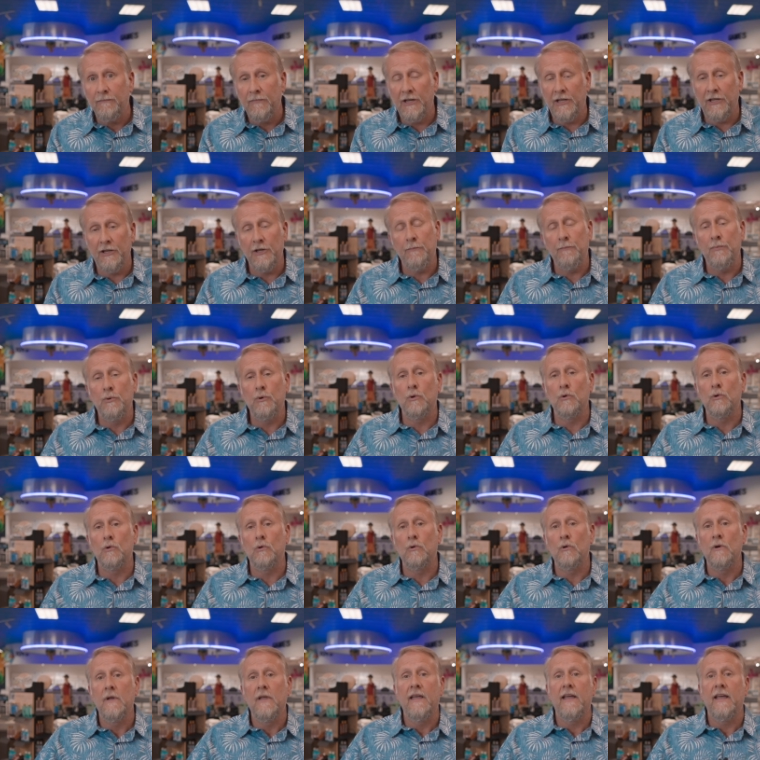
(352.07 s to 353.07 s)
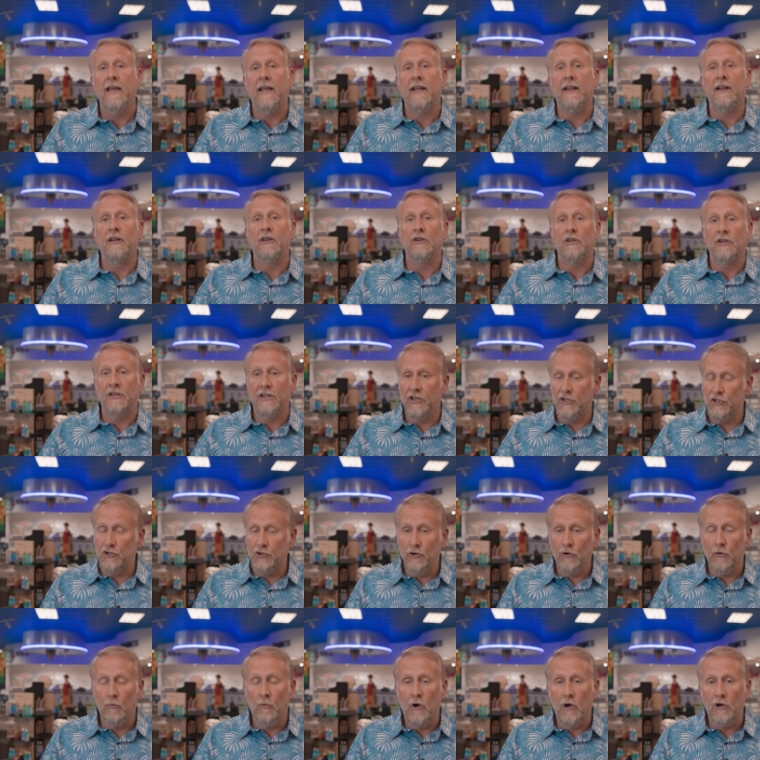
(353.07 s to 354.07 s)
in the pool and get
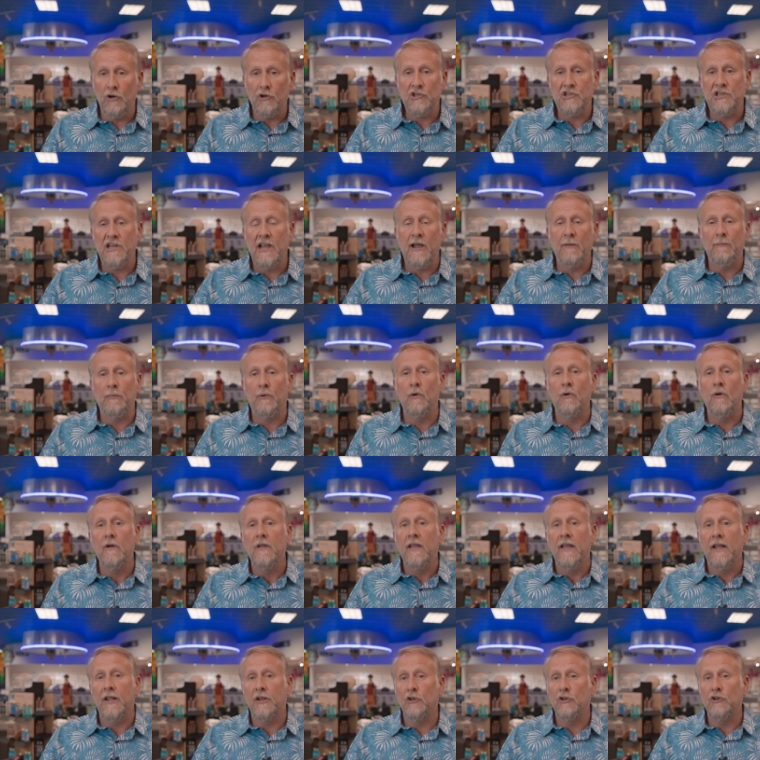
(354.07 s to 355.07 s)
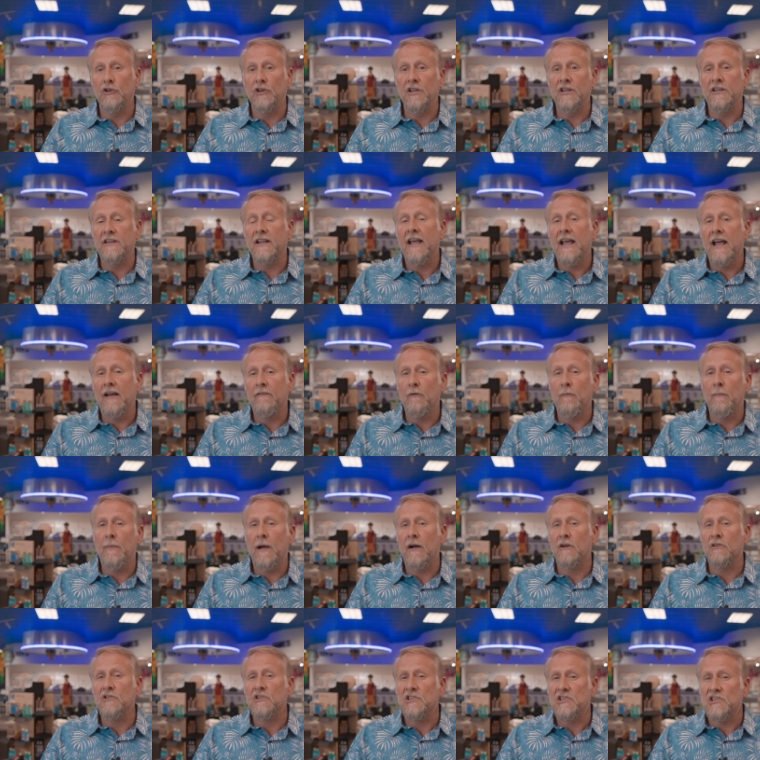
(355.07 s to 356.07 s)
your water sample, and you need to have
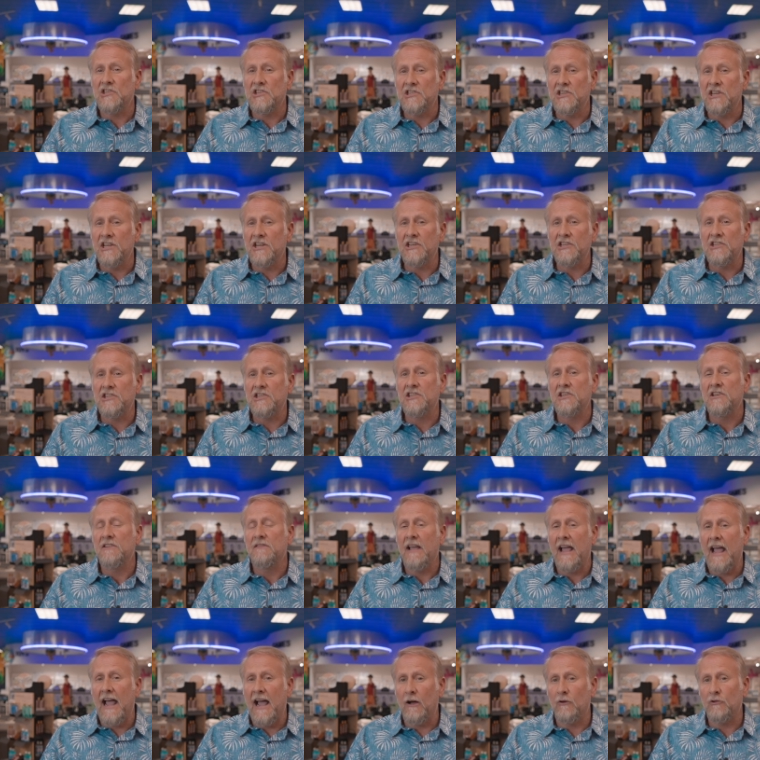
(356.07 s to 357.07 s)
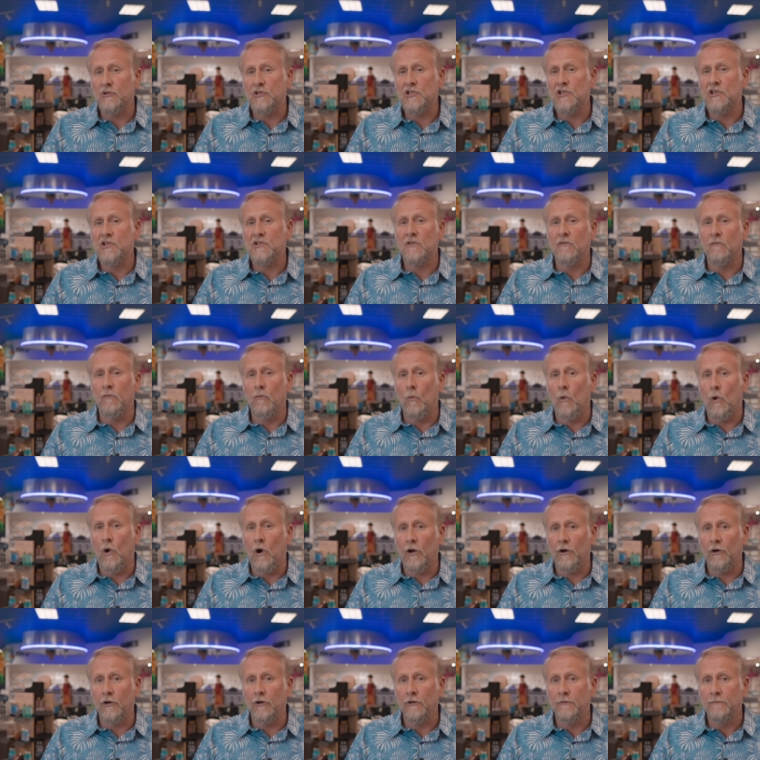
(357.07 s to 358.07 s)
about 6 ounces of
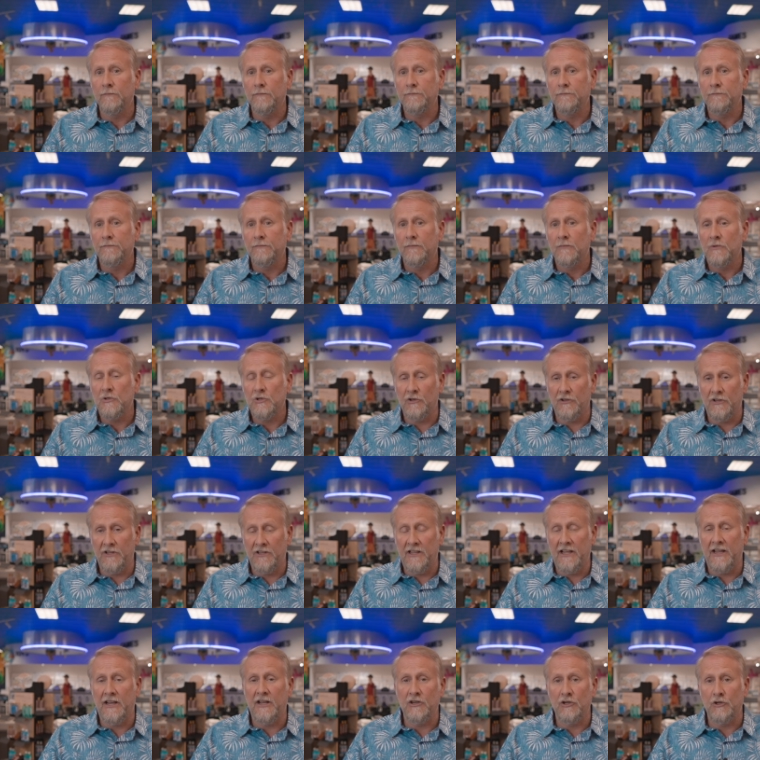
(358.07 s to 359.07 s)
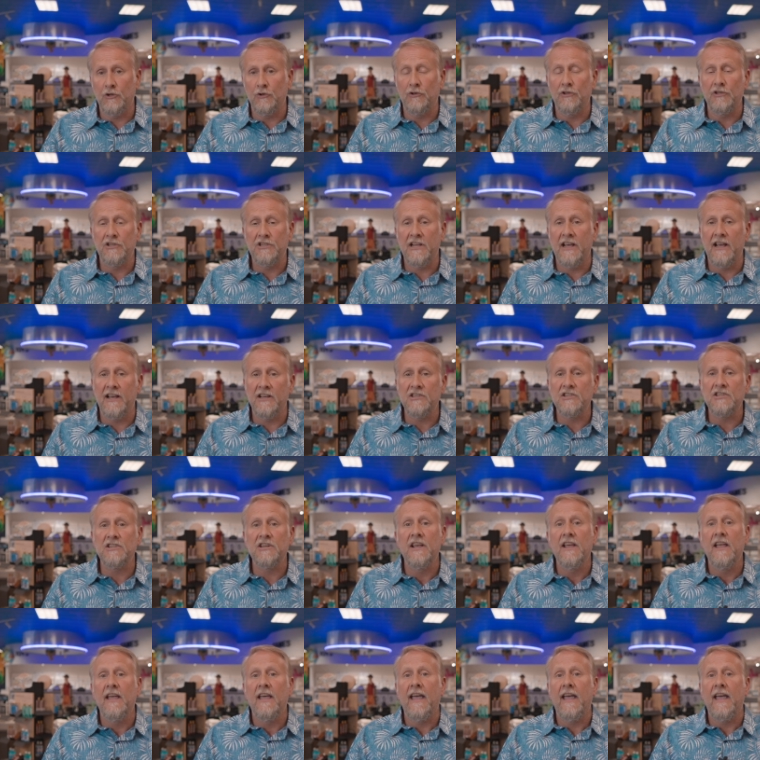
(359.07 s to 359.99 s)
water so that they can do the test.